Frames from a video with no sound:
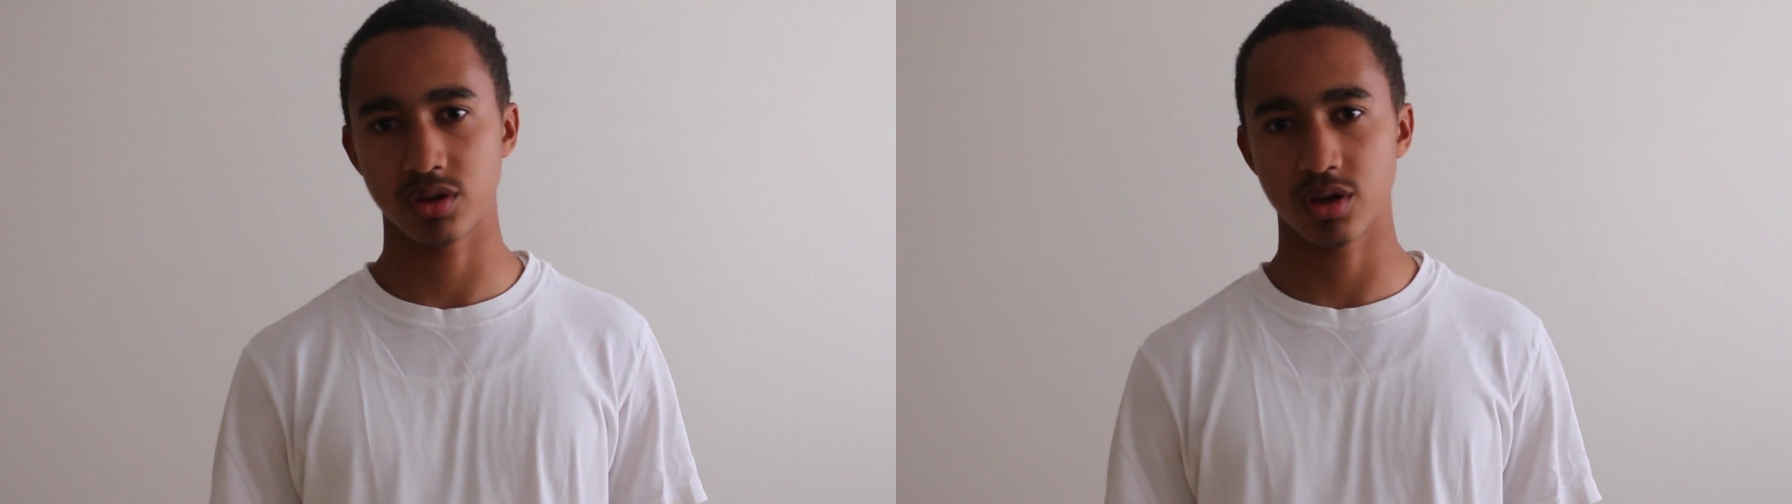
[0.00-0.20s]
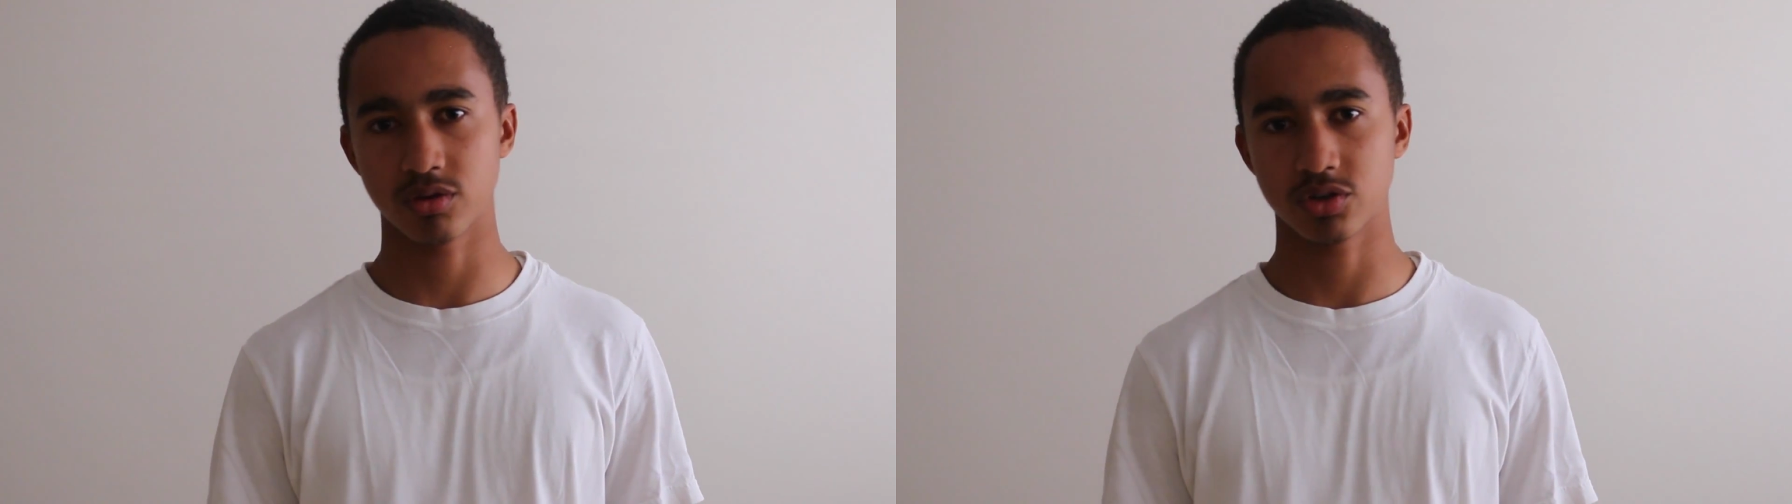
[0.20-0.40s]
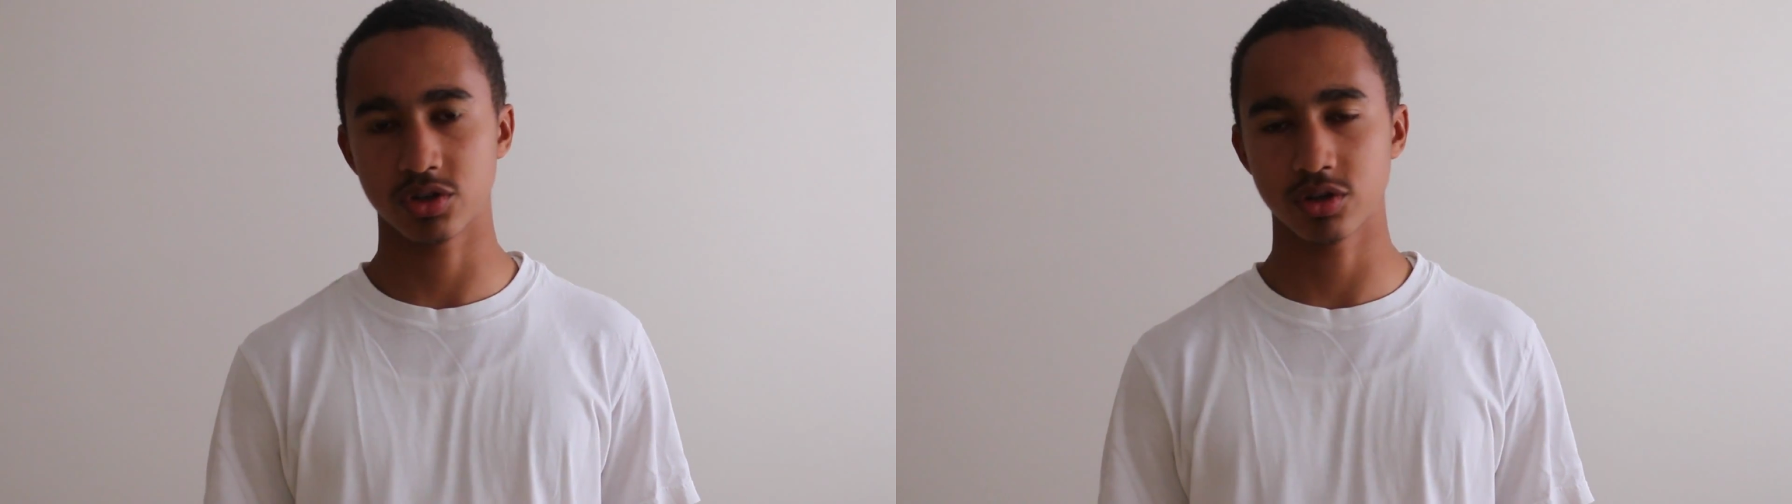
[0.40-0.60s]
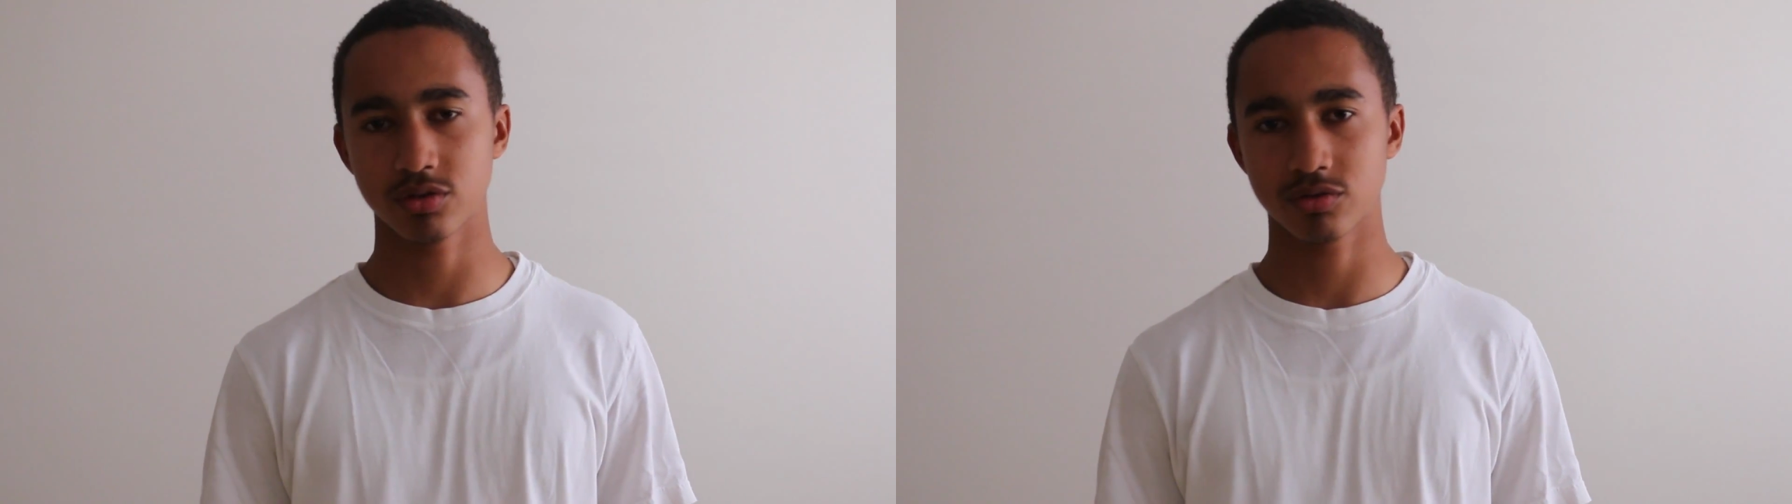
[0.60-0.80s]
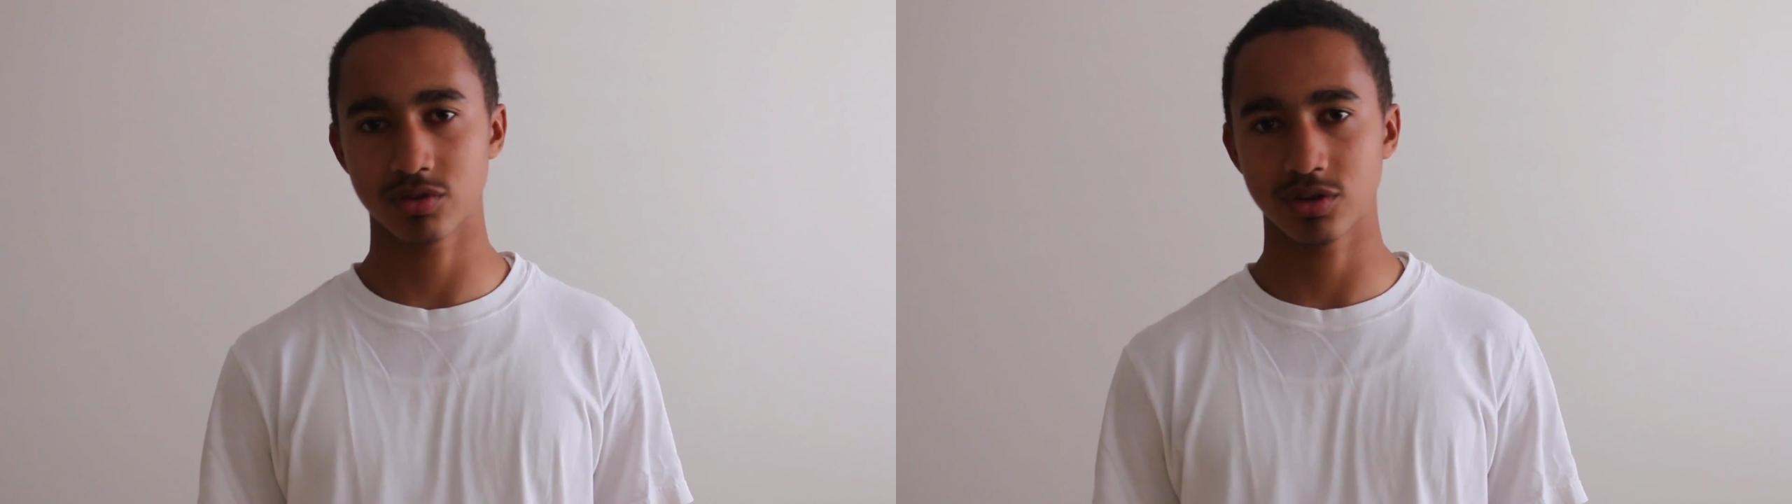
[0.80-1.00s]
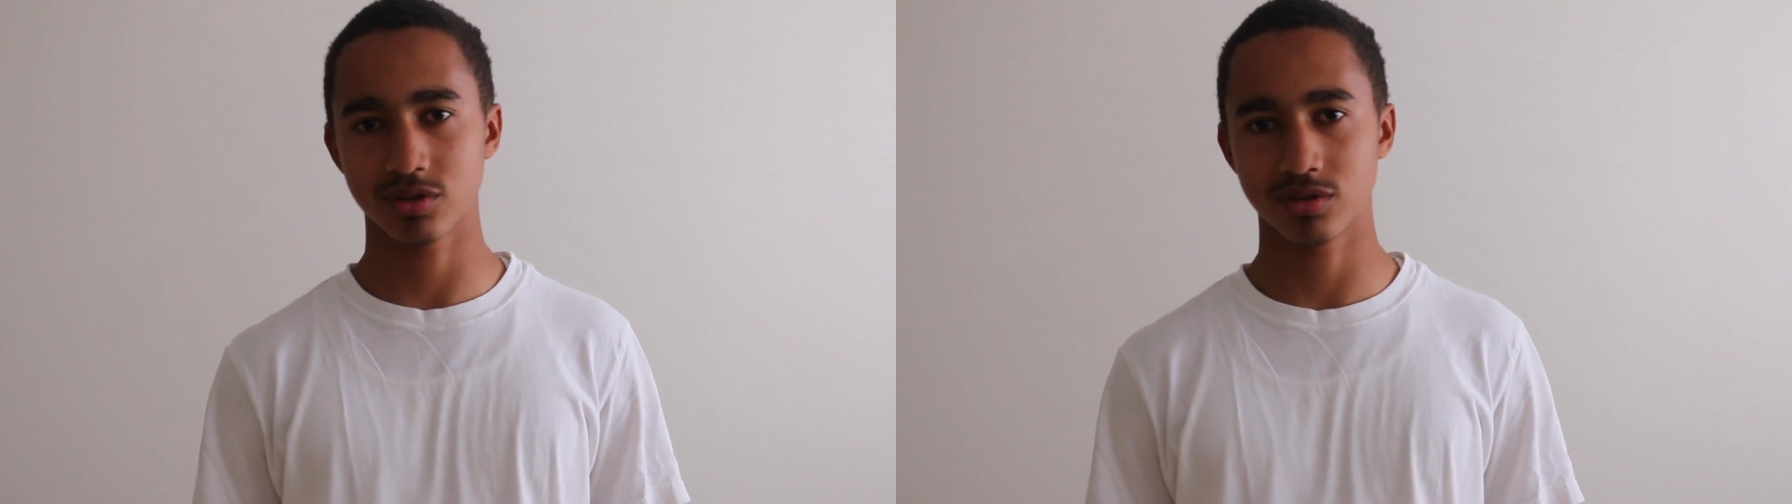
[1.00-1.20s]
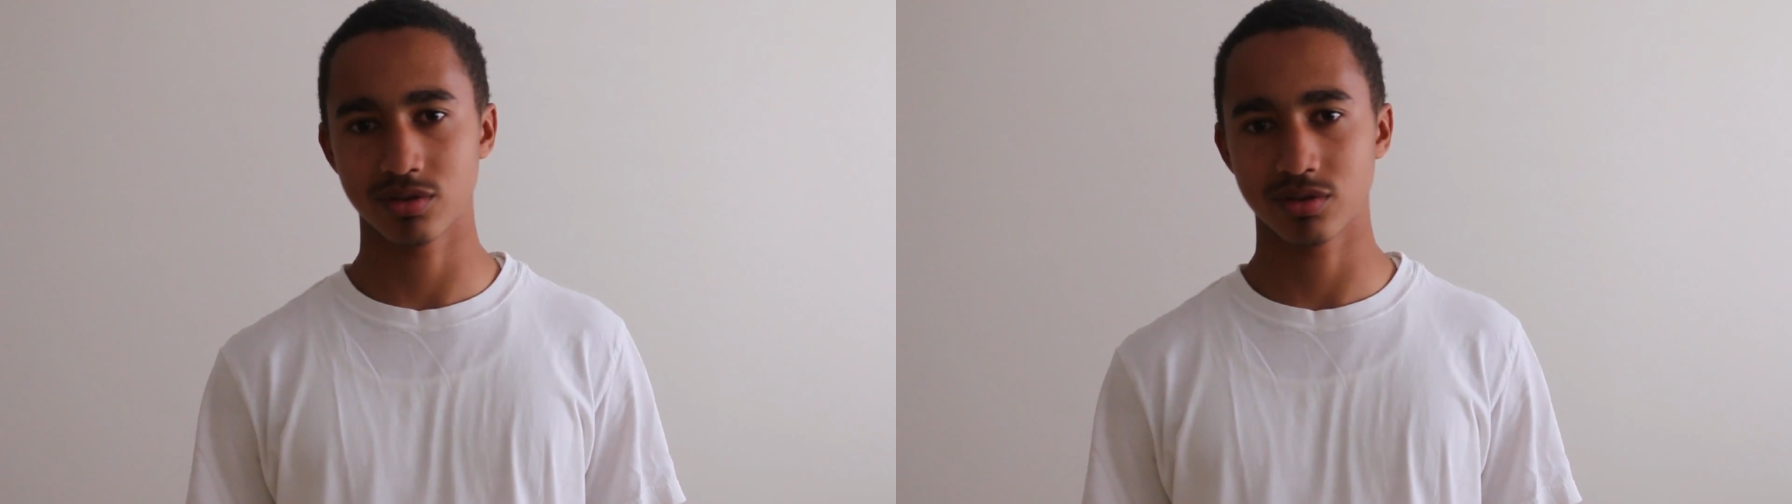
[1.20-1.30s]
their children